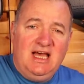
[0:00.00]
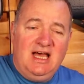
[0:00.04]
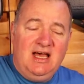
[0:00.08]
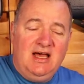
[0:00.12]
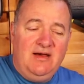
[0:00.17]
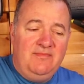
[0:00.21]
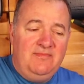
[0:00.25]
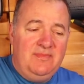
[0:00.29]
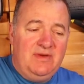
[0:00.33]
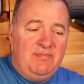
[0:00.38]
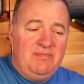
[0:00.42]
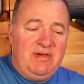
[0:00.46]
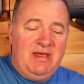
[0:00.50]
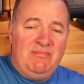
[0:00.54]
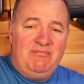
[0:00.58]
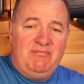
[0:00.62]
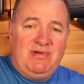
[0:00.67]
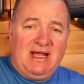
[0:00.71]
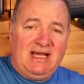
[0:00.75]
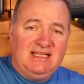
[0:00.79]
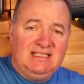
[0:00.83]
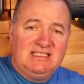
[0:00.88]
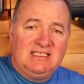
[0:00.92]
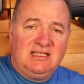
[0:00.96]
Um, a
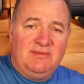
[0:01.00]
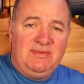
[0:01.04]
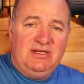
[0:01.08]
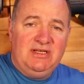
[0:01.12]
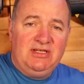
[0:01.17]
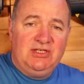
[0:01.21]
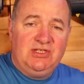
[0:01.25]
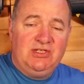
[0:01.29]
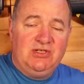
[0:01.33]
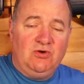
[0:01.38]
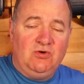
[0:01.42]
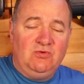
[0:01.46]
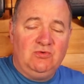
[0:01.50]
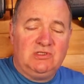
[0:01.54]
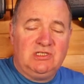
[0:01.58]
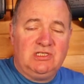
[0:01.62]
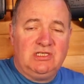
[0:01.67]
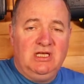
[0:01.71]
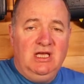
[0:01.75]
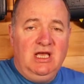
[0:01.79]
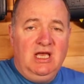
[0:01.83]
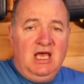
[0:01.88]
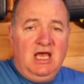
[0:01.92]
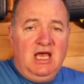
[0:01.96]
bit blunt and a bit
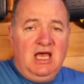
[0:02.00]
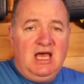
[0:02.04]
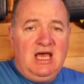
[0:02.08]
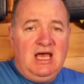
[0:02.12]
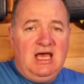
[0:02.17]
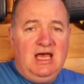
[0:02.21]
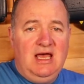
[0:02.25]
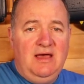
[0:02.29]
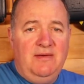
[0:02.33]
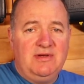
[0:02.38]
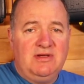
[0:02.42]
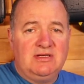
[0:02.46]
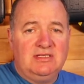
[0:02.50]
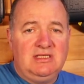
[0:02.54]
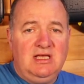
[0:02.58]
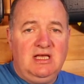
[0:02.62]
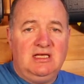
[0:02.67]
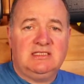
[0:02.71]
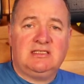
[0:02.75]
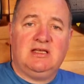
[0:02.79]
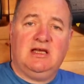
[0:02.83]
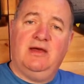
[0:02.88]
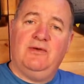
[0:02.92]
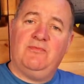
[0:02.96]
short uh, because
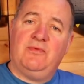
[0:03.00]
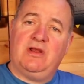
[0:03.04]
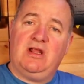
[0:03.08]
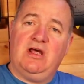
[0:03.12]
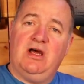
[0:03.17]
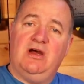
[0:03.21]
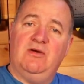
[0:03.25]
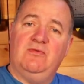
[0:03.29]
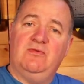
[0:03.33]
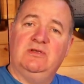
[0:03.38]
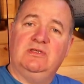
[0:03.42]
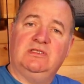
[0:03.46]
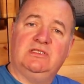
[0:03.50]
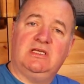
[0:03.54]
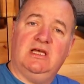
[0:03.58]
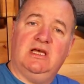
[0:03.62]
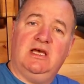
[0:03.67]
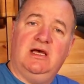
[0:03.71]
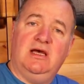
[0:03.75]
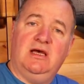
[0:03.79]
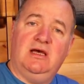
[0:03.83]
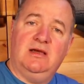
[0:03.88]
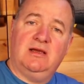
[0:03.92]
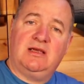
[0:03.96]
last night when I was
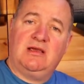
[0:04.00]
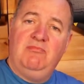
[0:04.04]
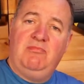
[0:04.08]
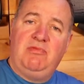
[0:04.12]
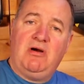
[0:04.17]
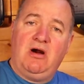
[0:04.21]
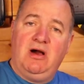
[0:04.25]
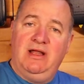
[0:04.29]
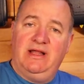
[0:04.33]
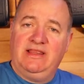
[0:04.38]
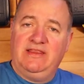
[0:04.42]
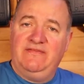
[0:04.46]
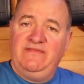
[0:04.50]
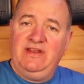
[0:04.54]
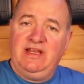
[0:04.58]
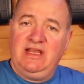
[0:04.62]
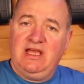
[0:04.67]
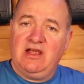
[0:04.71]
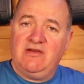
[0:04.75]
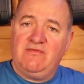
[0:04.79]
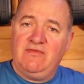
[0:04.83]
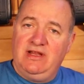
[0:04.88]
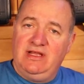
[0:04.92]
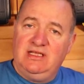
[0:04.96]
uh, compiling the
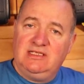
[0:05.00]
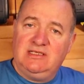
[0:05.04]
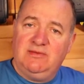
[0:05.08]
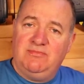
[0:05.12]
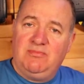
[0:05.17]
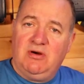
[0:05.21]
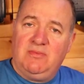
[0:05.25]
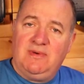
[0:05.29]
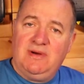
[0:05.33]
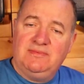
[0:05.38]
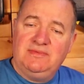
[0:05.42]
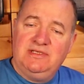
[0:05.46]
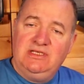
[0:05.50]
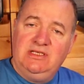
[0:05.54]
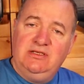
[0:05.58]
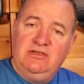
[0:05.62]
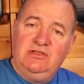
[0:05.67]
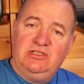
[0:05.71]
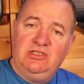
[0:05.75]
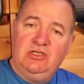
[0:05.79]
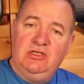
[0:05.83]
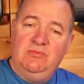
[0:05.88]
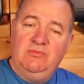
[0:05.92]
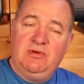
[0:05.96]
video ready to pop up to
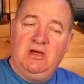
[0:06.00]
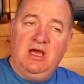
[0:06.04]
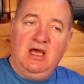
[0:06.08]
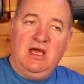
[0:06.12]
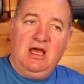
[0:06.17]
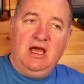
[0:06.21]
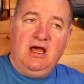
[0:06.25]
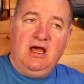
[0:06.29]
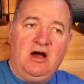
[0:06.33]
YouTube,